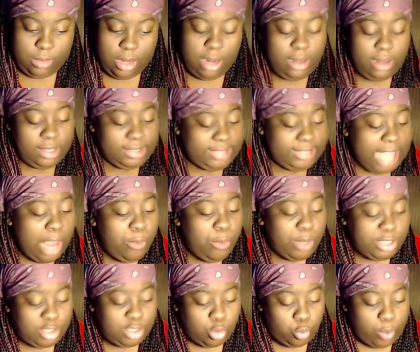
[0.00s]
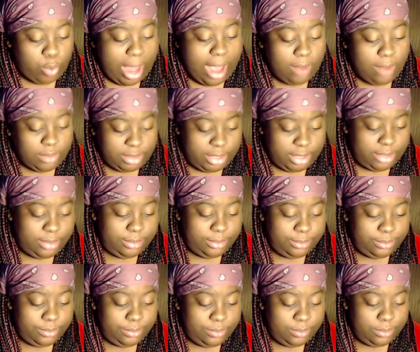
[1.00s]
They were surrounded.
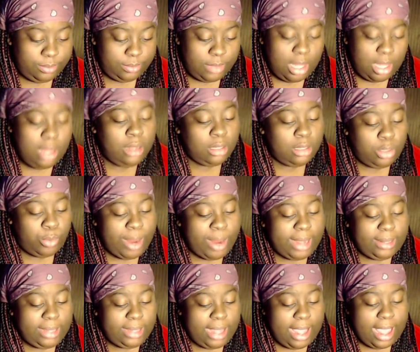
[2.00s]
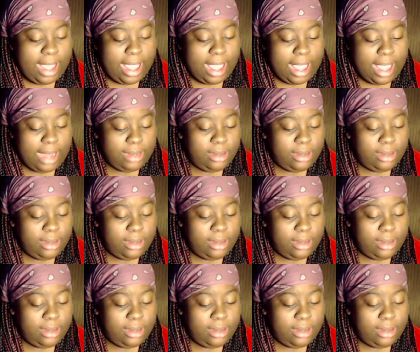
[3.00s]
Directly ahead,